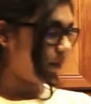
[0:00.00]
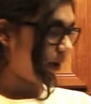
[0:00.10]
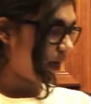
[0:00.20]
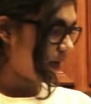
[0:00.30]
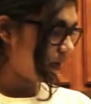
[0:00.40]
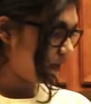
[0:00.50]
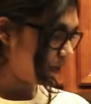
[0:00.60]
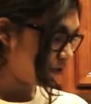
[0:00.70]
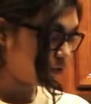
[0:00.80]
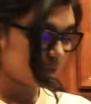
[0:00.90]

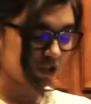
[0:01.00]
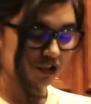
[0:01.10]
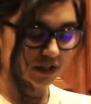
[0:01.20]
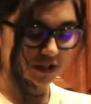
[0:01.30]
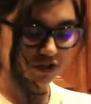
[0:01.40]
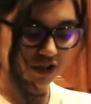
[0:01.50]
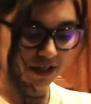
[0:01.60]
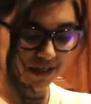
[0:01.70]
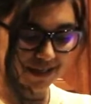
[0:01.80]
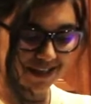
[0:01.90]
by dredging the
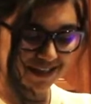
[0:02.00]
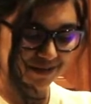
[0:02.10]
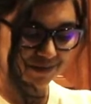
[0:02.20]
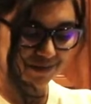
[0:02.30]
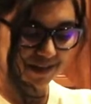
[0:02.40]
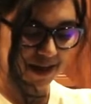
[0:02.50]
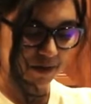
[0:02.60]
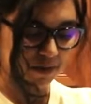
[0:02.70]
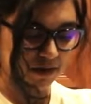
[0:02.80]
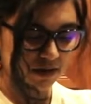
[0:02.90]
chicken in the
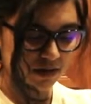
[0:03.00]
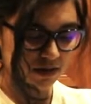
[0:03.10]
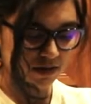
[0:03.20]
flour